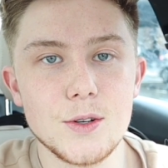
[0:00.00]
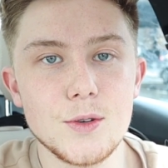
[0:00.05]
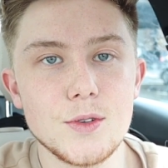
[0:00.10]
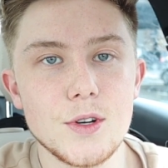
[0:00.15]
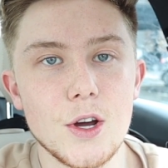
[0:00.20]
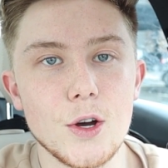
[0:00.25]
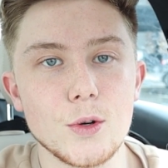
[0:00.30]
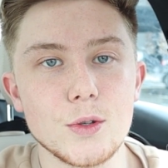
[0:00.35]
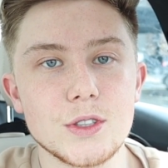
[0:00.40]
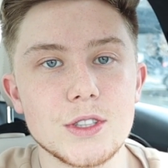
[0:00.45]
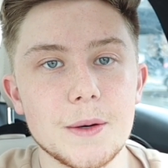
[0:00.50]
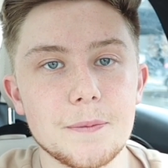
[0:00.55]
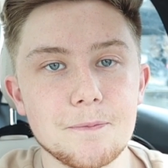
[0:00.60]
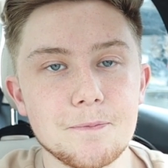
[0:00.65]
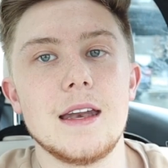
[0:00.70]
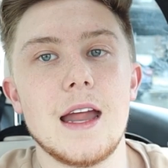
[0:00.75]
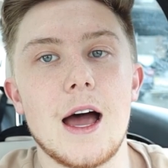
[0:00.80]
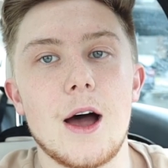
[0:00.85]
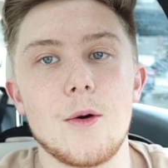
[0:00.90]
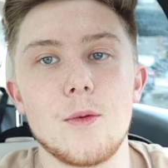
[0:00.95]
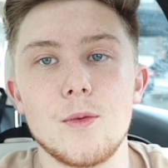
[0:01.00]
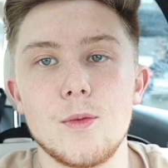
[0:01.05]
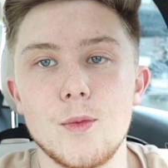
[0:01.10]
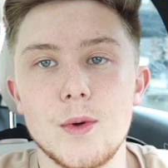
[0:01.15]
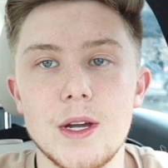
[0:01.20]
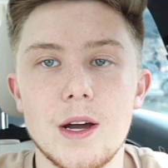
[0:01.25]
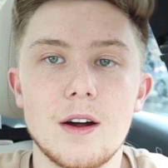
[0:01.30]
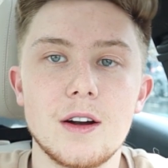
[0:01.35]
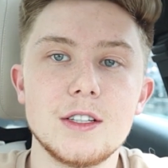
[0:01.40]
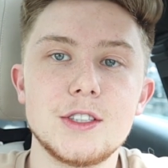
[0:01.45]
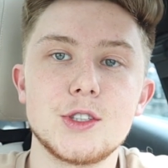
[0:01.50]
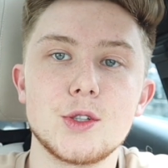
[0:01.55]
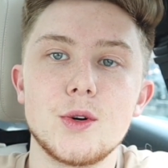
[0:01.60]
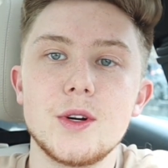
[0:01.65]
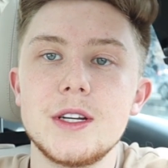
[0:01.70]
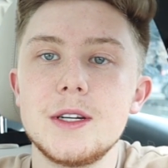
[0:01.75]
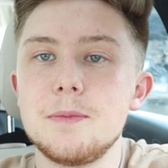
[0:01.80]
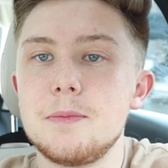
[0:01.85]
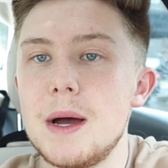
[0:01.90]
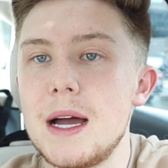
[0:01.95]
Who knows? Now, we are
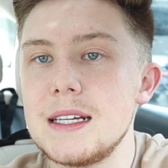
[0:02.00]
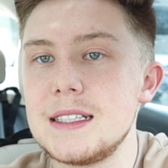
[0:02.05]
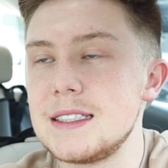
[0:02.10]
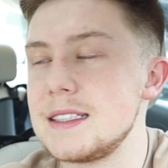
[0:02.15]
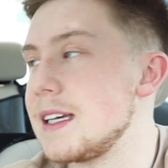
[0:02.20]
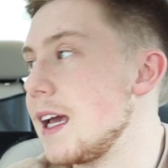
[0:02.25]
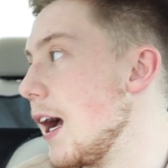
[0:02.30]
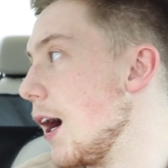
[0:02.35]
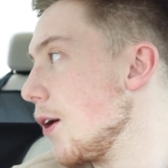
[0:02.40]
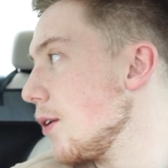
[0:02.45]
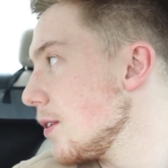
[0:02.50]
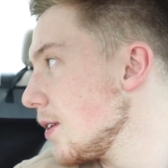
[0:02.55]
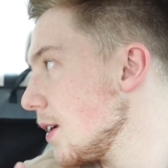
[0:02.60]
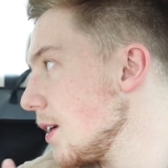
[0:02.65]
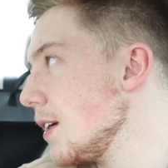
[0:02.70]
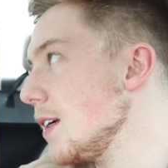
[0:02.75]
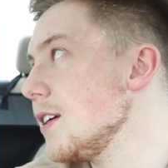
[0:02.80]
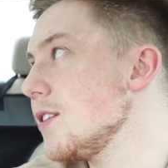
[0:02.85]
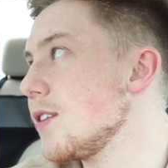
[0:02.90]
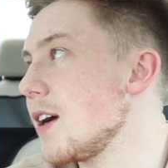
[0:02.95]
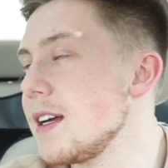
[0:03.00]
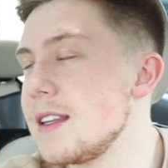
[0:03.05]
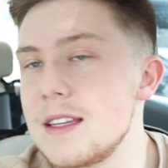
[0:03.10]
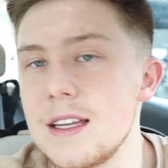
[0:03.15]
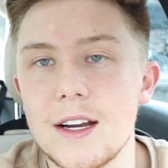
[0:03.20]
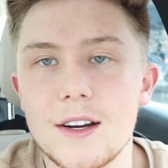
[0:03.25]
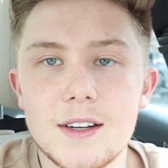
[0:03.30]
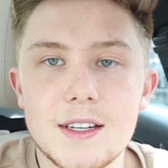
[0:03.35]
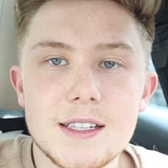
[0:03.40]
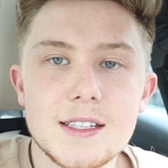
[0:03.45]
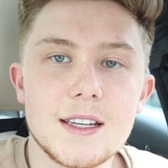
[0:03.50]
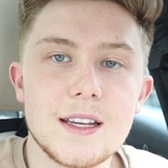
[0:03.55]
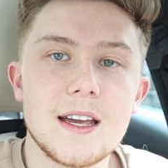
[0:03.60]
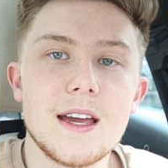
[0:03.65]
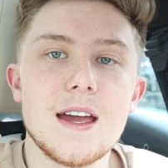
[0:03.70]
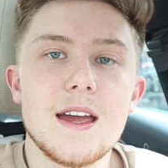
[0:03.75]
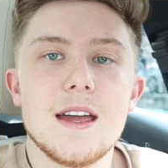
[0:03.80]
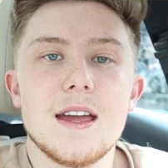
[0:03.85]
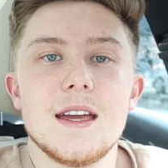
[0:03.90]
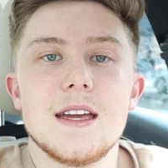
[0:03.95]
joined by Scout. He's right there. He's
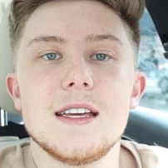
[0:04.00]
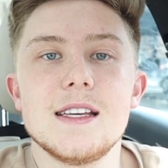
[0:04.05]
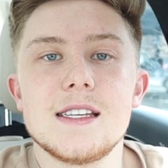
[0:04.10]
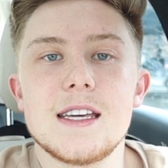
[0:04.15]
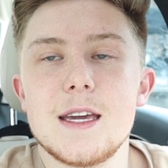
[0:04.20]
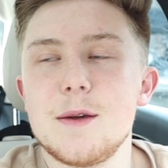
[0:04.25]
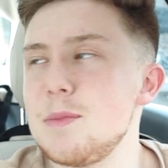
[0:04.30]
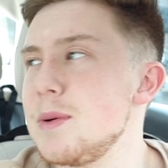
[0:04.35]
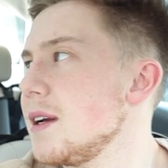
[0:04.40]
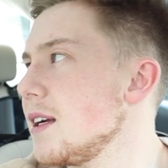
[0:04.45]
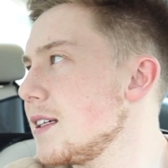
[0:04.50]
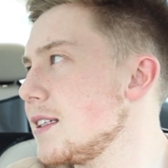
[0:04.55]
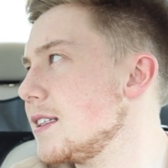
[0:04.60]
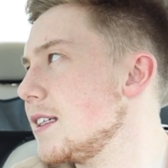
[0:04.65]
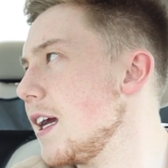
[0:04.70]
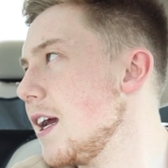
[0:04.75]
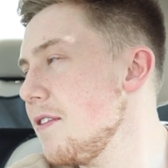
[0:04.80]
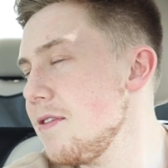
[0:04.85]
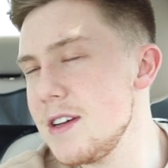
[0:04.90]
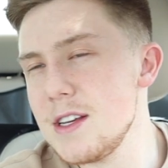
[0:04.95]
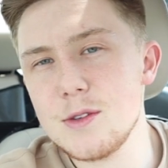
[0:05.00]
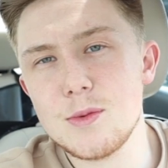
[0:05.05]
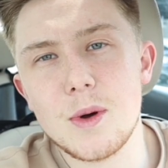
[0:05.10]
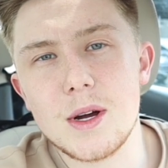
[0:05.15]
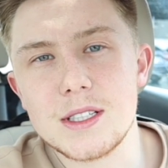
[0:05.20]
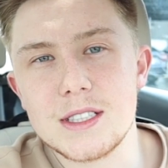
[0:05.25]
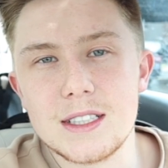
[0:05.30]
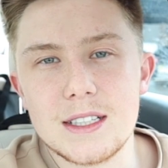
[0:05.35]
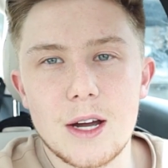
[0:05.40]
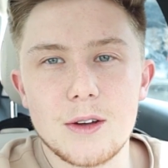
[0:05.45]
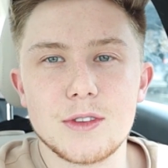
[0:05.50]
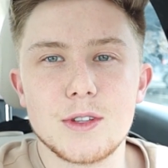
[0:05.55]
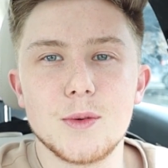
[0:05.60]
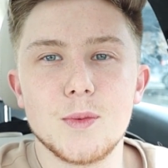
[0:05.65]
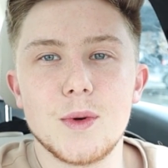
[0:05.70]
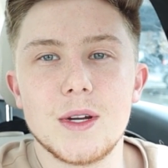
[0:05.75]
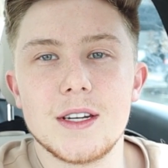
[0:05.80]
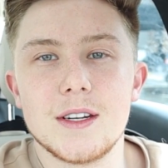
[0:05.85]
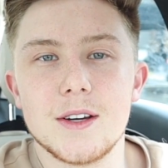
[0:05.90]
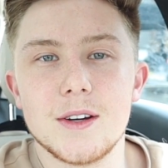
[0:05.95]
he's keeping us safe. He's watching out the
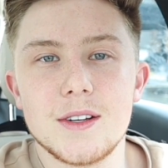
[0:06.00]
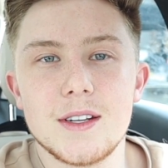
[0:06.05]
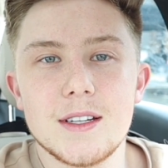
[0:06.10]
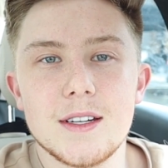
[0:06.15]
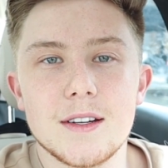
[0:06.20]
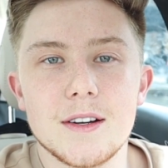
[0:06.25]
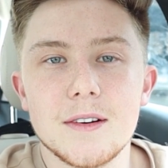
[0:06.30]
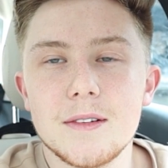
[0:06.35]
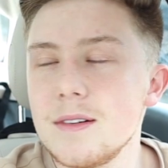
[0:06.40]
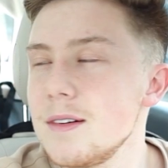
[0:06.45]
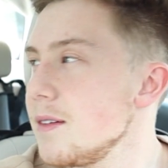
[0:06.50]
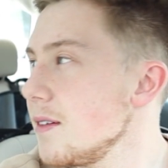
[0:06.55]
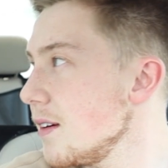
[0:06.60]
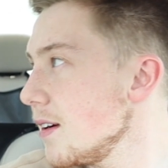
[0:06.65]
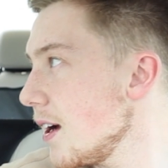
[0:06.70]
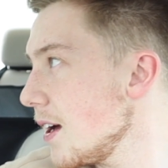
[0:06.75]
window, you know.